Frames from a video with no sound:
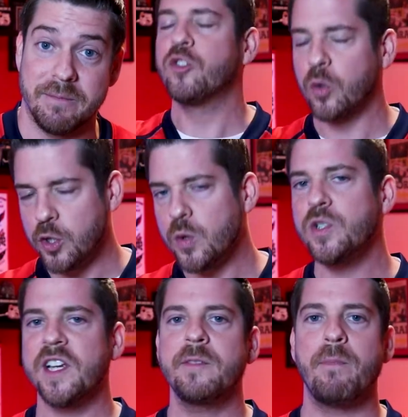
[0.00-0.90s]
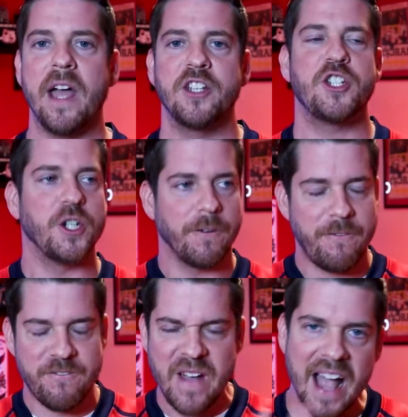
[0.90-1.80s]
So you just benched your
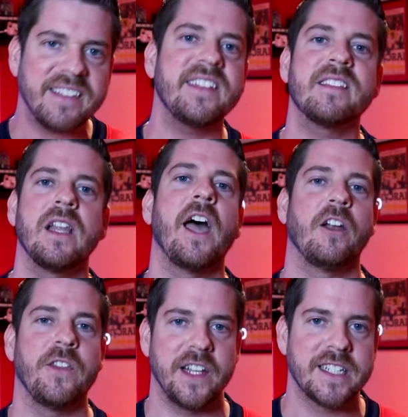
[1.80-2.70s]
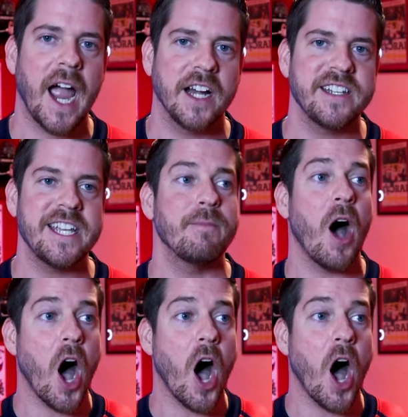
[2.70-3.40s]
fastest line on the entire team